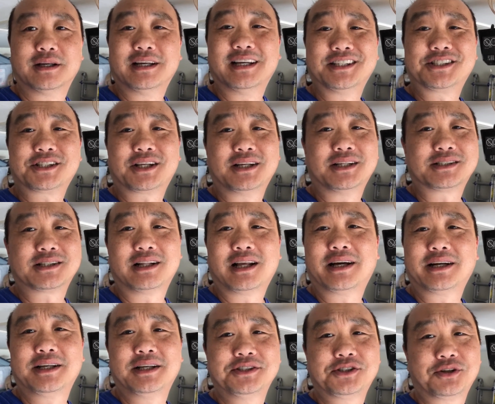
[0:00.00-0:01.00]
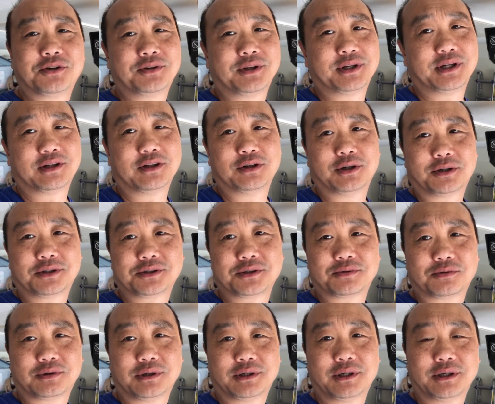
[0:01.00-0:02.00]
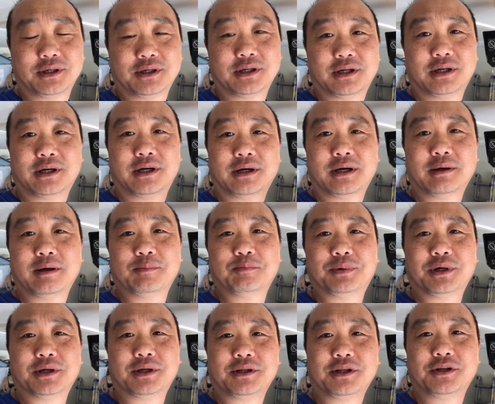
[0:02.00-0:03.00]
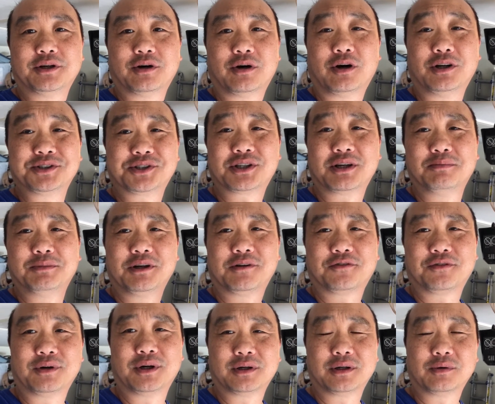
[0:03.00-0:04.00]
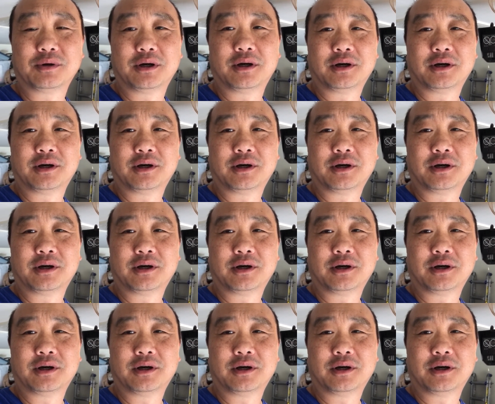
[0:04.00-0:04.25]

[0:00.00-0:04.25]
it's a lot easier than it looks, really. But you know, on some different